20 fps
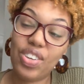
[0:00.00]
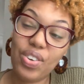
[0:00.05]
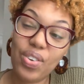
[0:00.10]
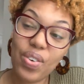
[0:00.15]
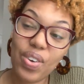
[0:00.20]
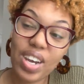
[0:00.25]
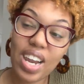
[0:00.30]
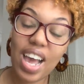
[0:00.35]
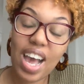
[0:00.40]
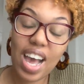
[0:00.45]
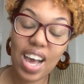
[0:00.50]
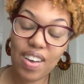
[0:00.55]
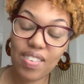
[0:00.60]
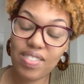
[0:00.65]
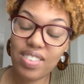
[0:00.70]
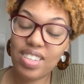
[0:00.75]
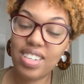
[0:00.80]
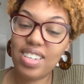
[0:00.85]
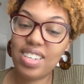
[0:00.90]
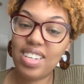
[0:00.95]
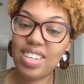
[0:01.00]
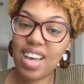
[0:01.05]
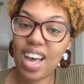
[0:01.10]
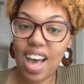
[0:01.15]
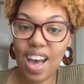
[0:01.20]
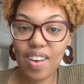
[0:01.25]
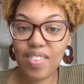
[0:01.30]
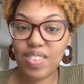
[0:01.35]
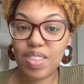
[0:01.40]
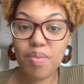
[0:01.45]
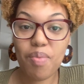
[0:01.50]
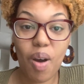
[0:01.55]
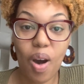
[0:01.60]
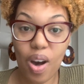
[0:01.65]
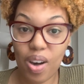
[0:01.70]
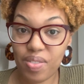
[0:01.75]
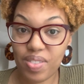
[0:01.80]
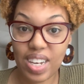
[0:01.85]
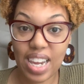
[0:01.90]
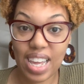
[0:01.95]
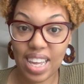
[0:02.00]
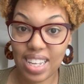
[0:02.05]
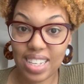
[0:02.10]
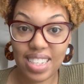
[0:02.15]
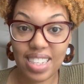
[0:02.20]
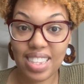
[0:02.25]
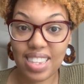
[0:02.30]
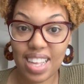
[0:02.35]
going to have some off days